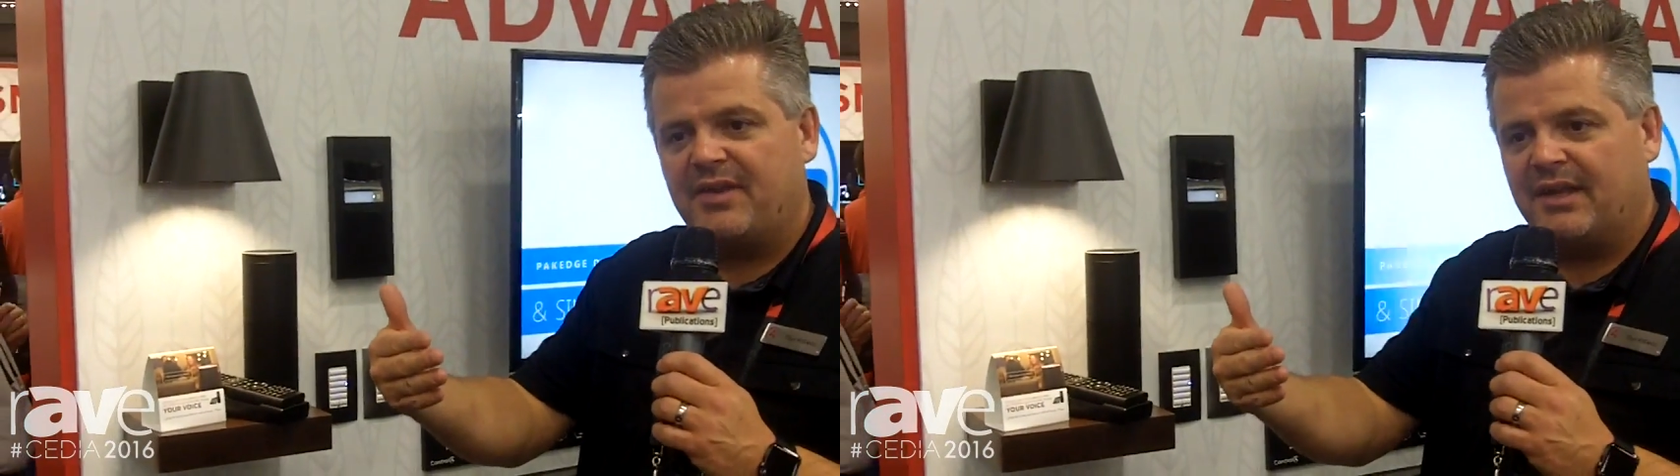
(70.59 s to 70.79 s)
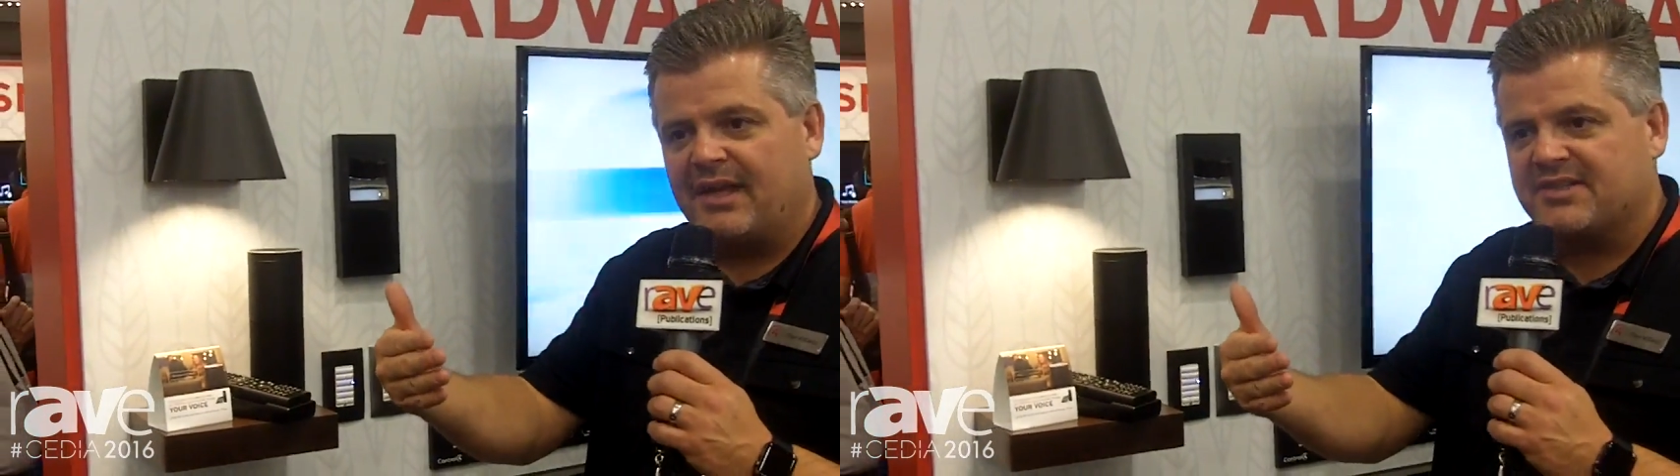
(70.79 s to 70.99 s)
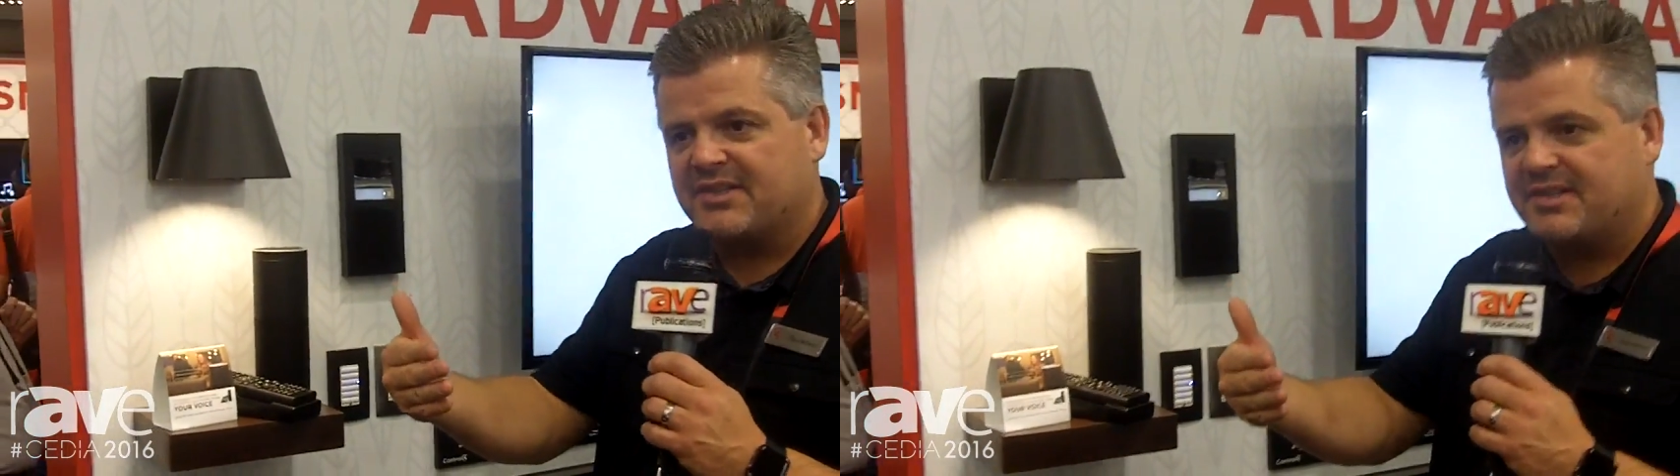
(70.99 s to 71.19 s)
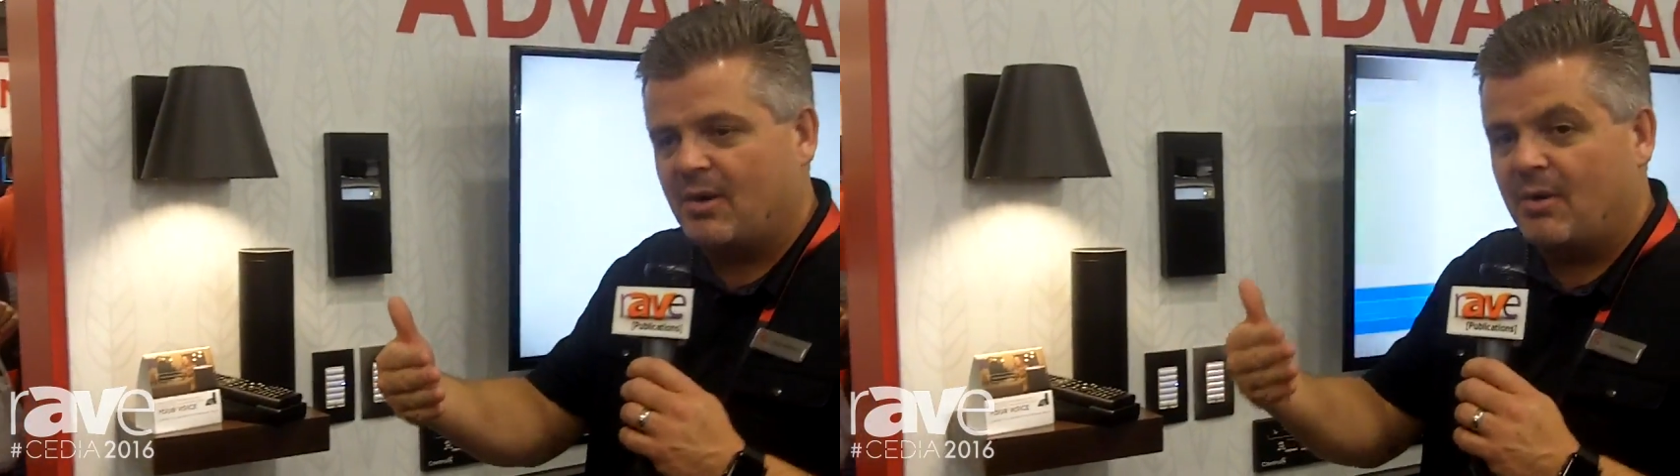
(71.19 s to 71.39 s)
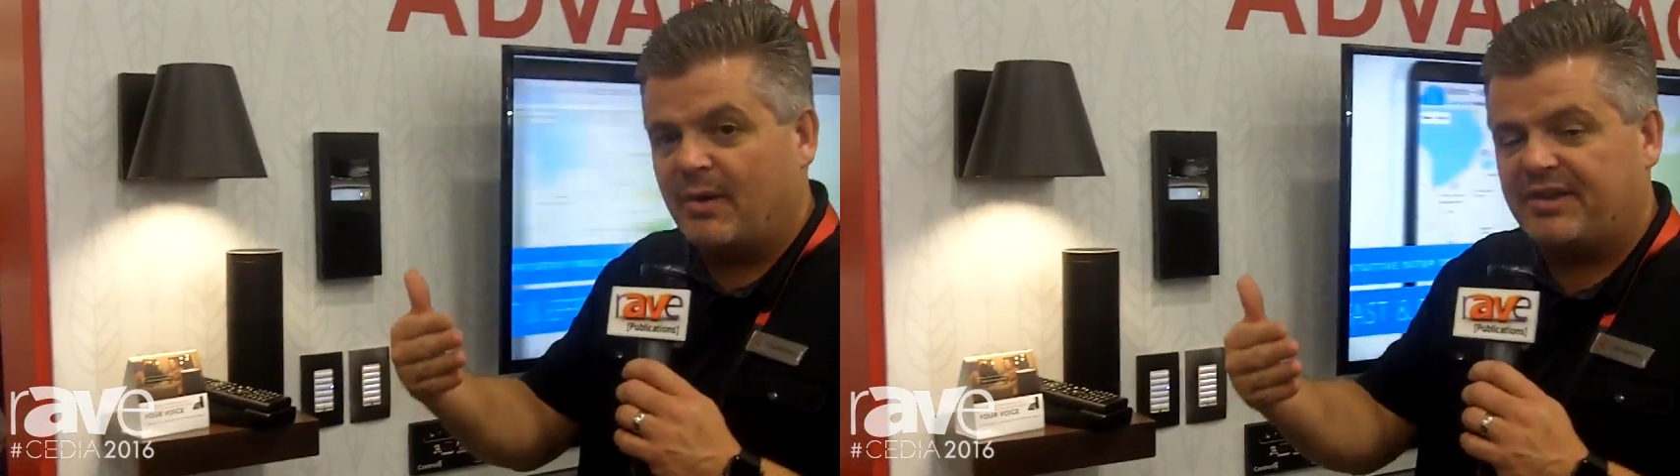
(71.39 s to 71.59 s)
the Alexa
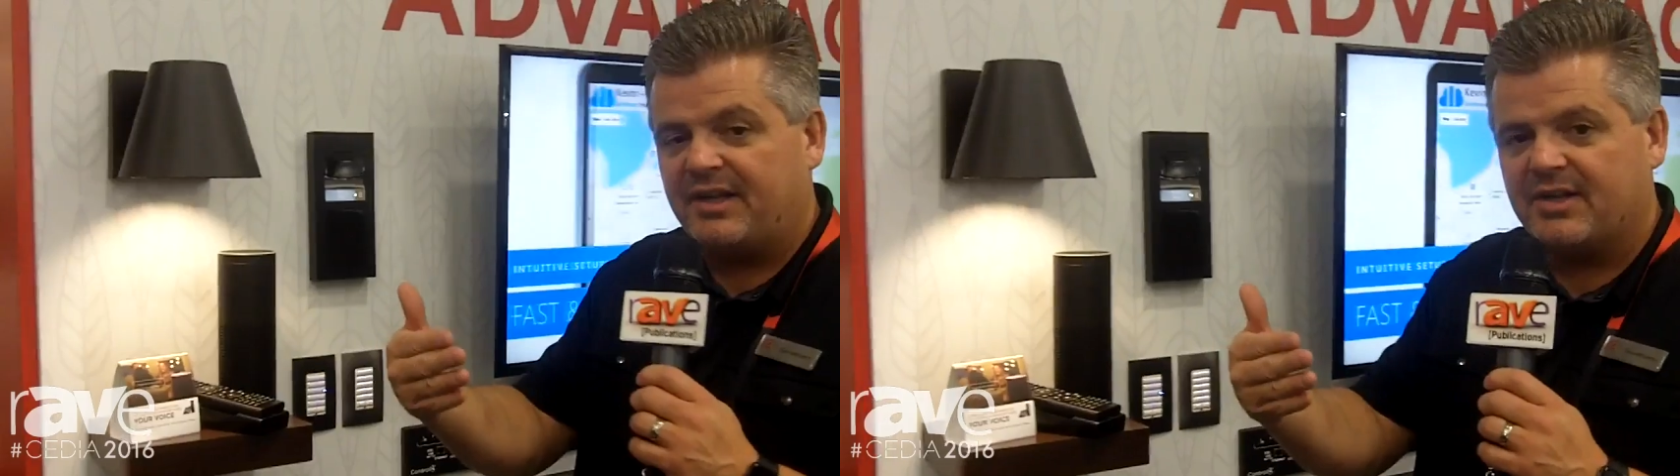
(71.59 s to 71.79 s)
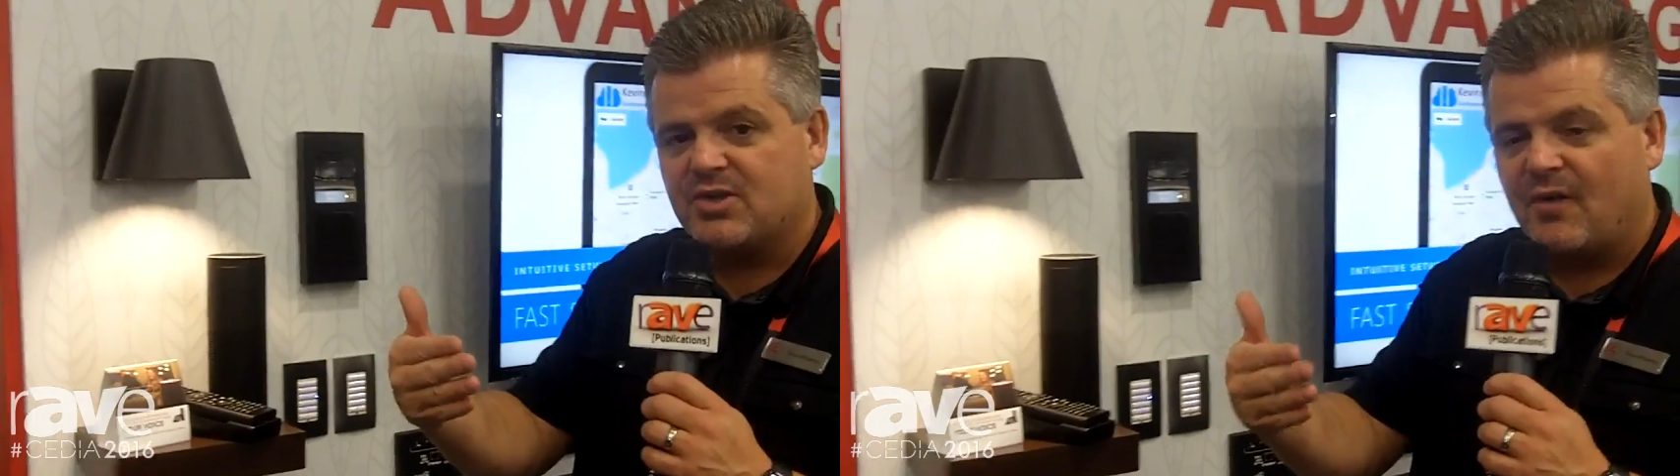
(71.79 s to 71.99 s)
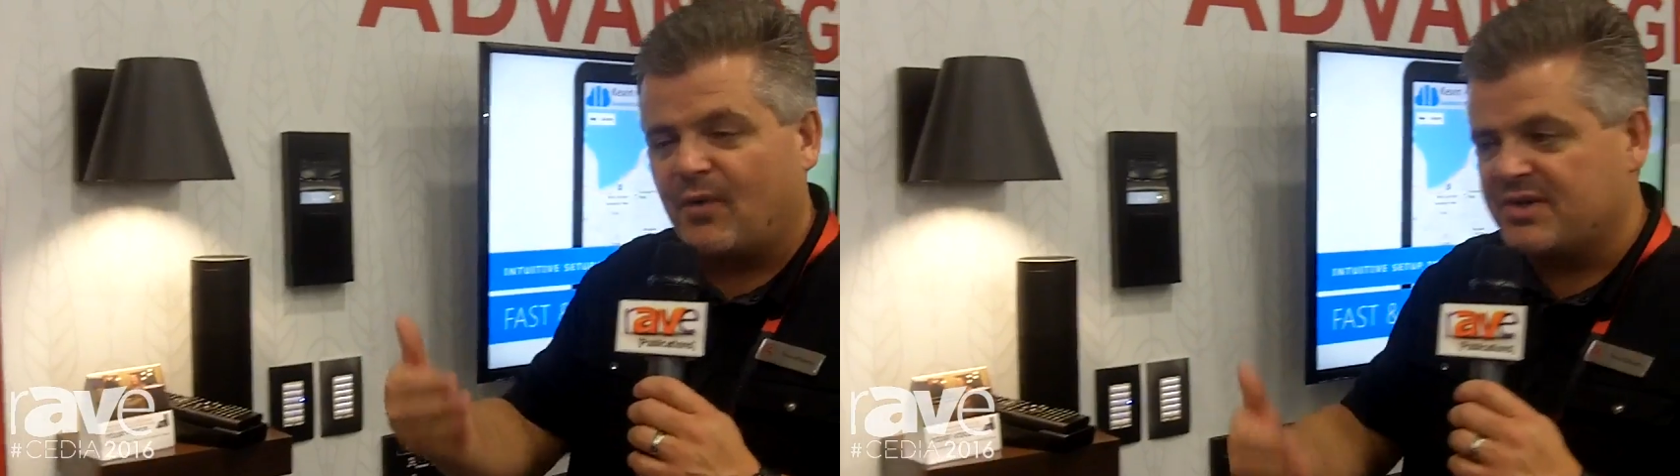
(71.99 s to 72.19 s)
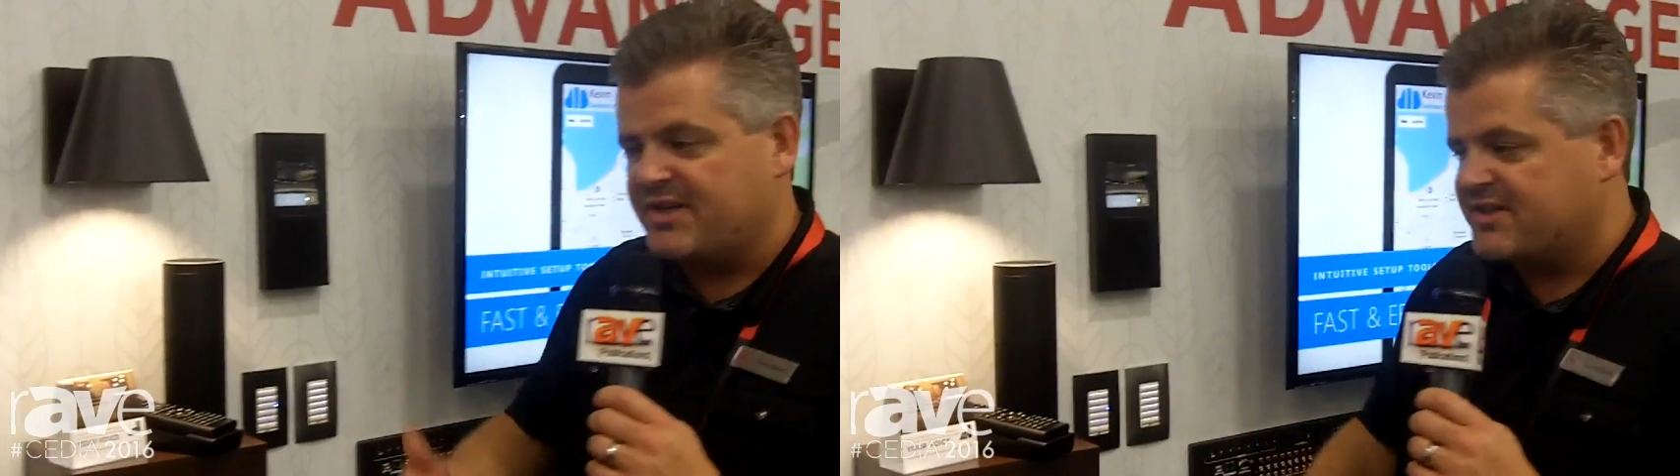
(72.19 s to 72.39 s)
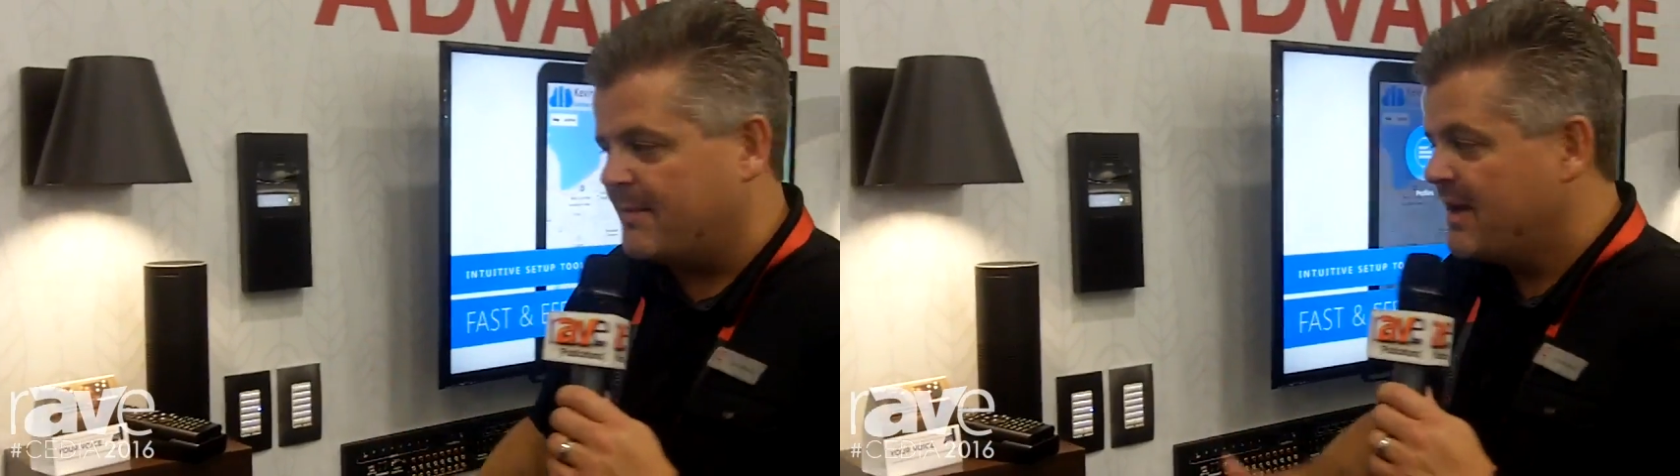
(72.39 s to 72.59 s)
or within the Control 4
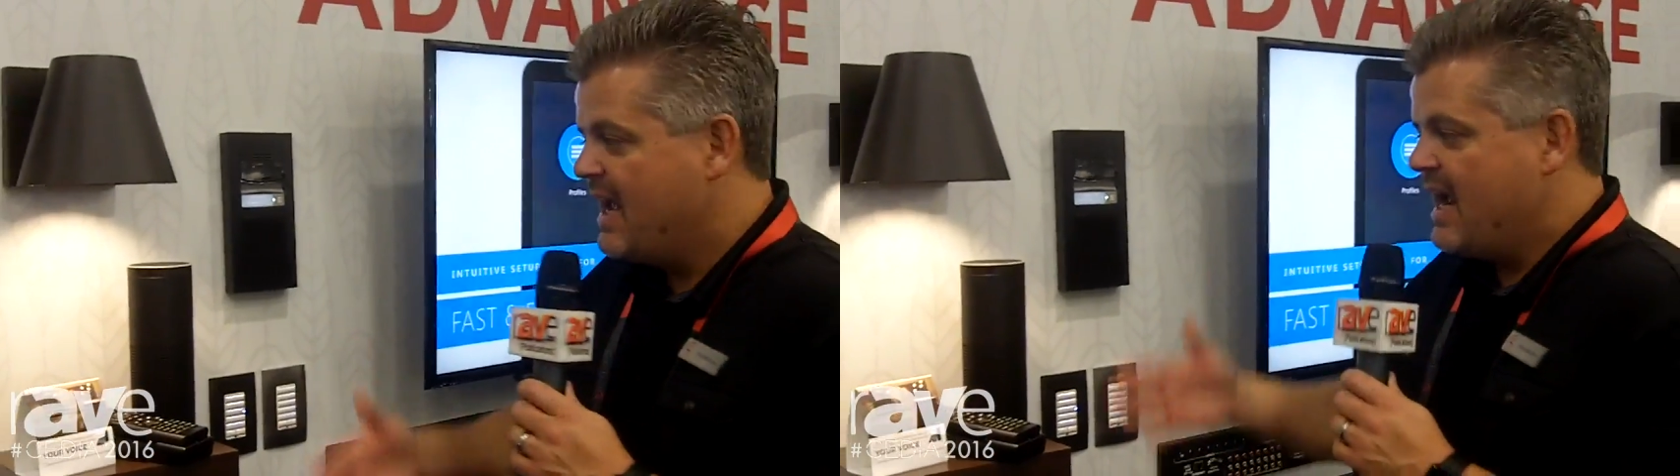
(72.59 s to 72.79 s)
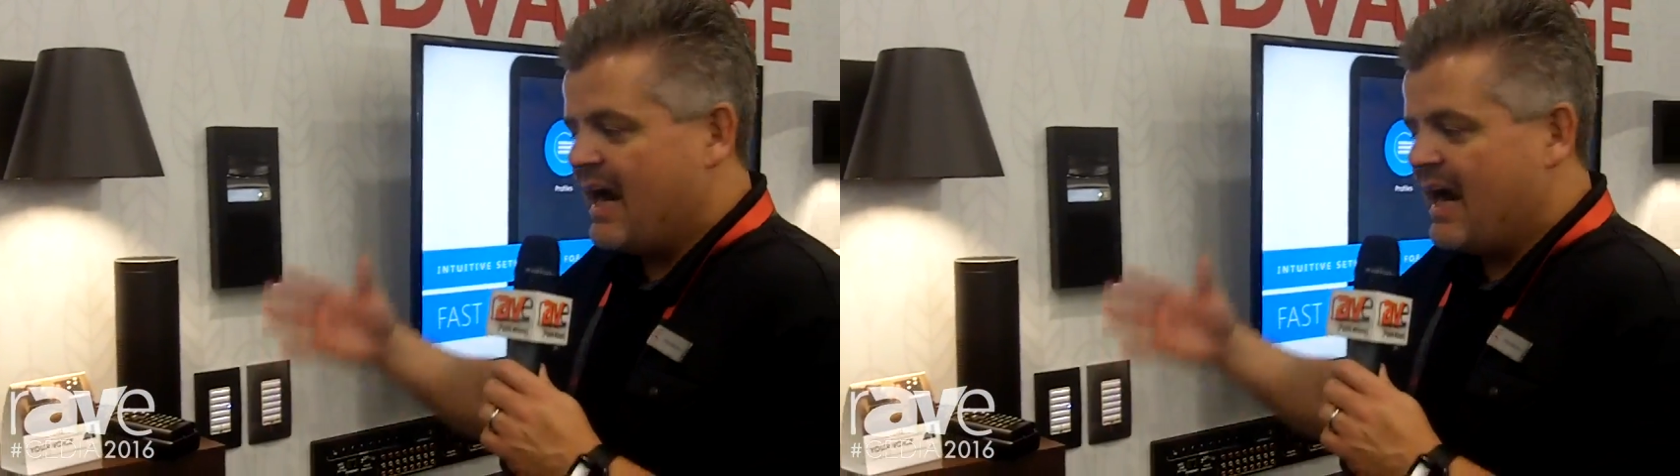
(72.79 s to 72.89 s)
system,